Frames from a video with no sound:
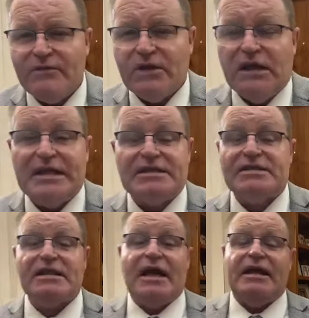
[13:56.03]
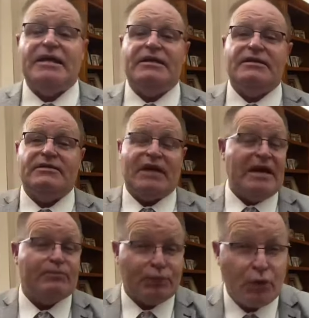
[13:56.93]
Nevertheless, they,
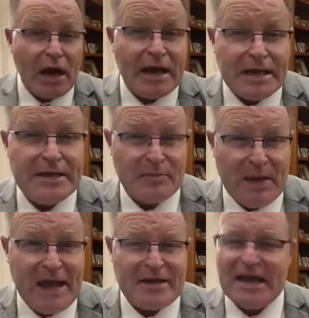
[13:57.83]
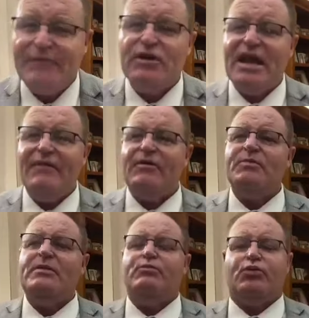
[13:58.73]
they prayed about it. Have you
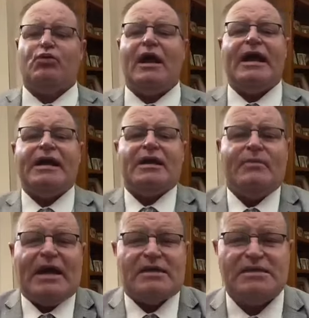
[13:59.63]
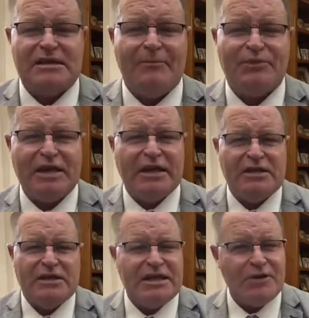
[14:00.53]
ever been praying about something
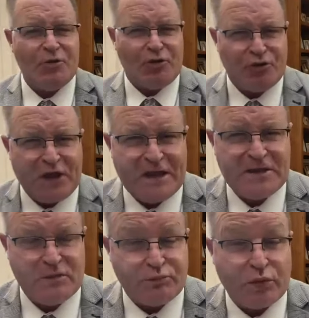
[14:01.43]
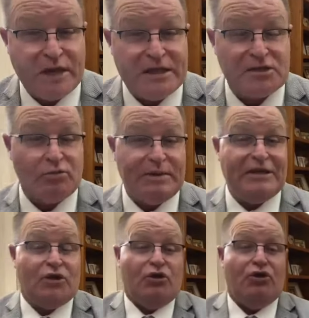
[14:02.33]
and you didn't think your prayers were
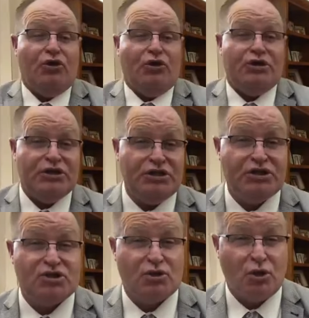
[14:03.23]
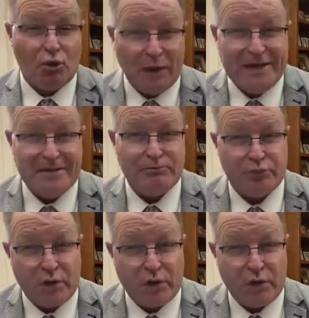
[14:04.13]
being heard and you just quit